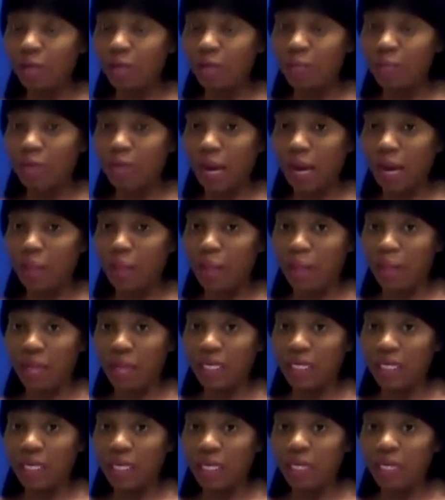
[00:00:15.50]
apply
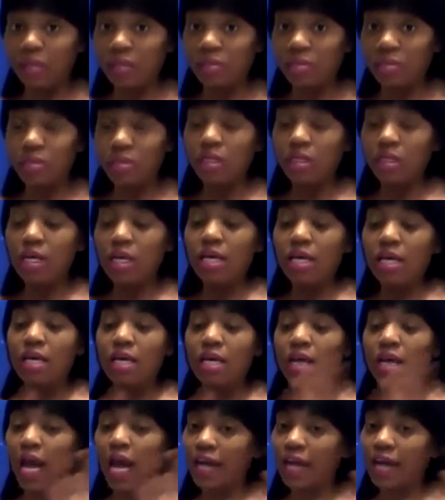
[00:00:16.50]
my nails.
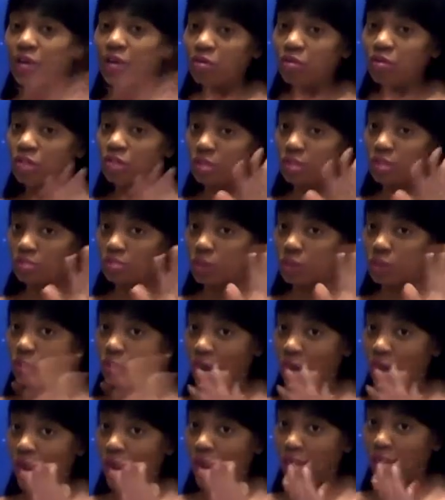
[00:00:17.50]
I do some little
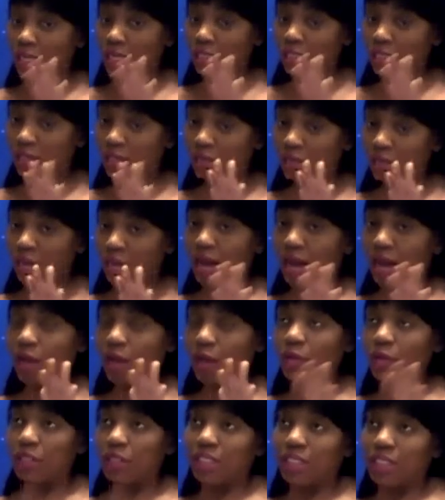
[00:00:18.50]
edits. I don't
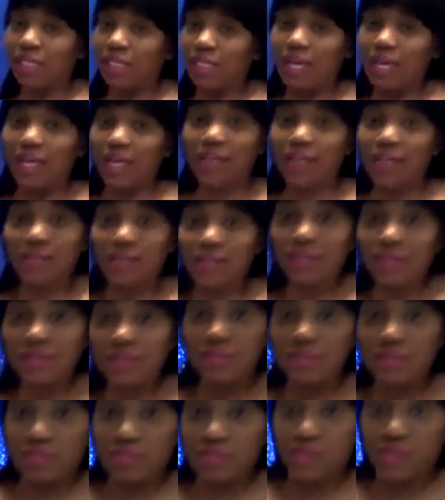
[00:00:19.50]
want to say
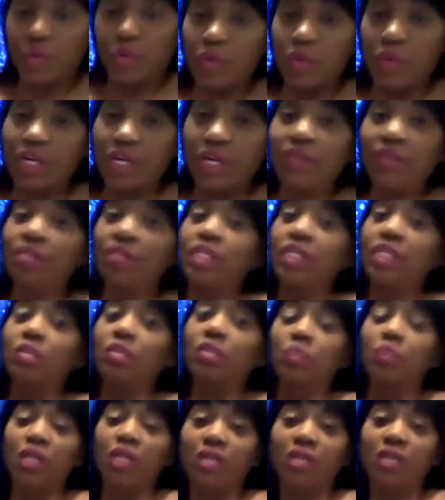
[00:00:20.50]
from
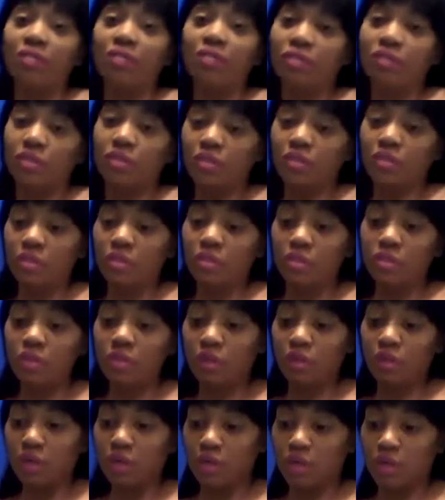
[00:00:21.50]
whatever
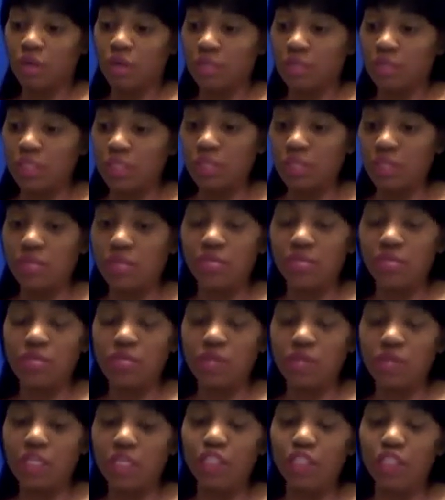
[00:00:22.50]
um
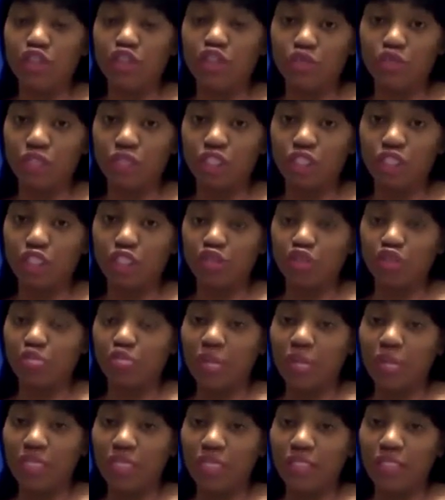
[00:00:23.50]
instructions you
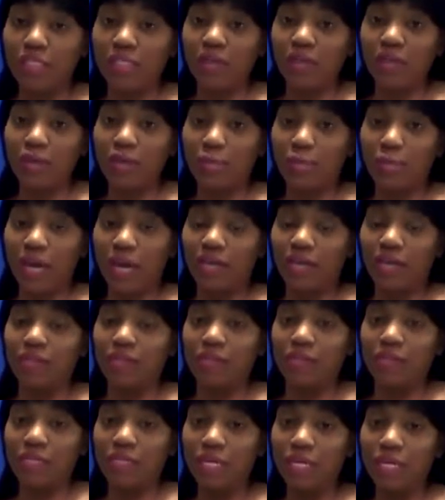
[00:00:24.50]
may see on the back of
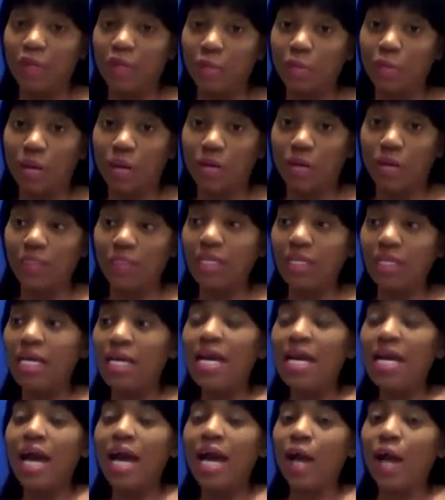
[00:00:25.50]
the nail box.
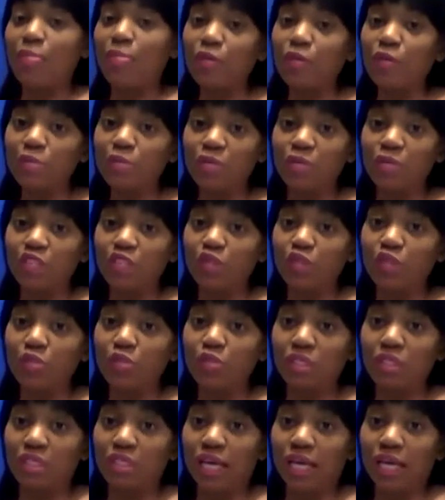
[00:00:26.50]
I pretty much do
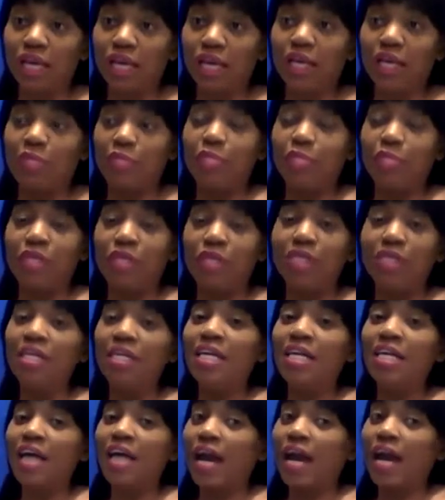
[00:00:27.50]
the same, but
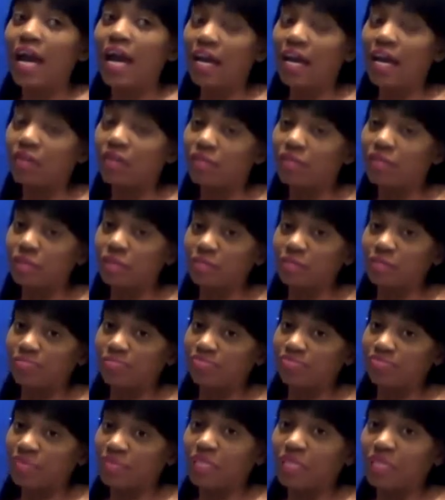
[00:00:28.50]
I have some
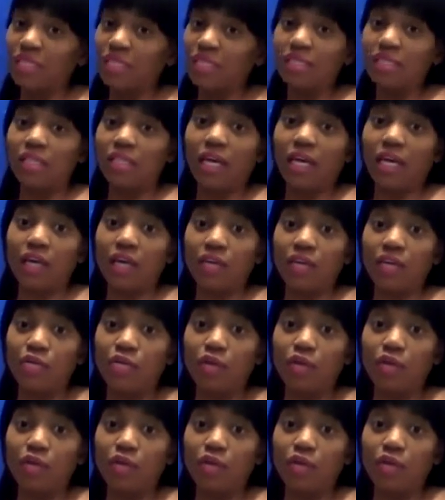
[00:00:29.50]
things that